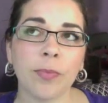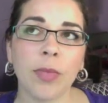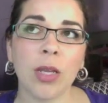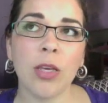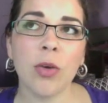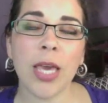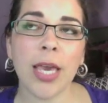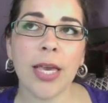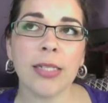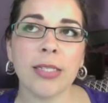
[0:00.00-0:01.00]
You
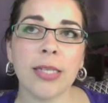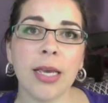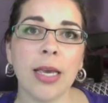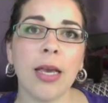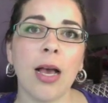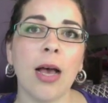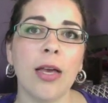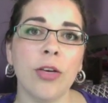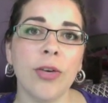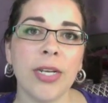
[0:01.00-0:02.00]
can't say, I
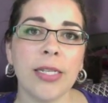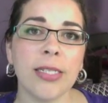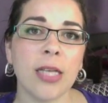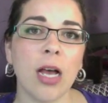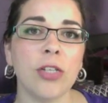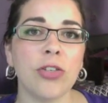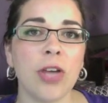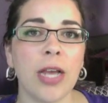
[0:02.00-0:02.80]
agree to this contract